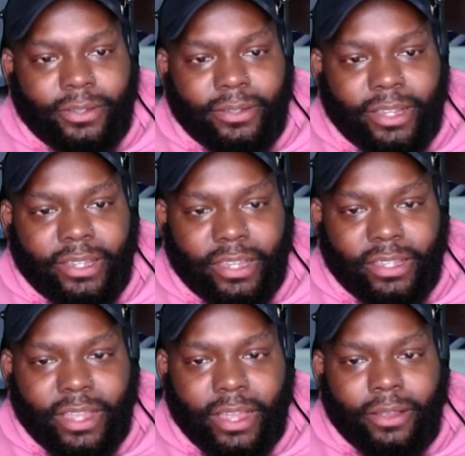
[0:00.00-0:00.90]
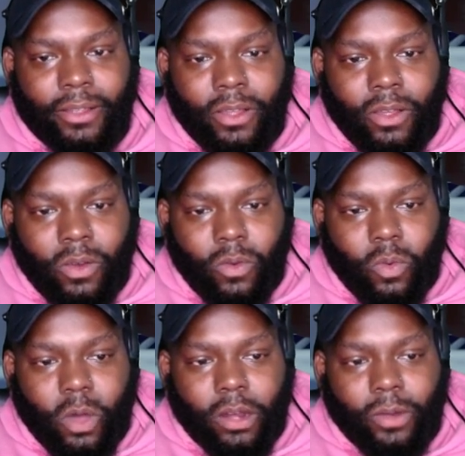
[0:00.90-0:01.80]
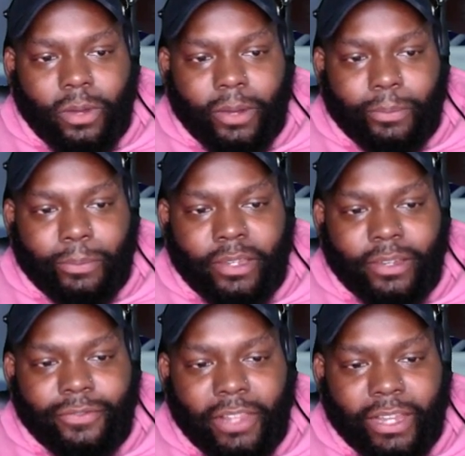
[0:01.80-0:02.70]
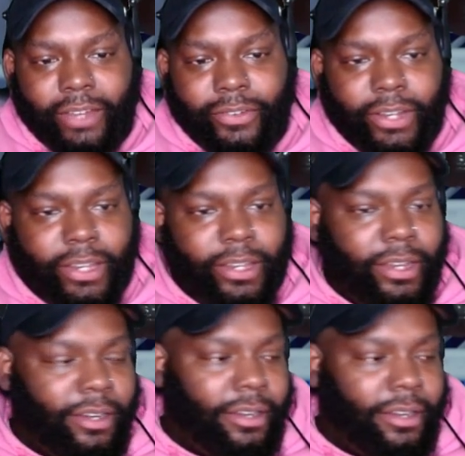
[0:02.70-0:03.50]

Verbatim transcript: They taste like water with a pinch of flavor in there.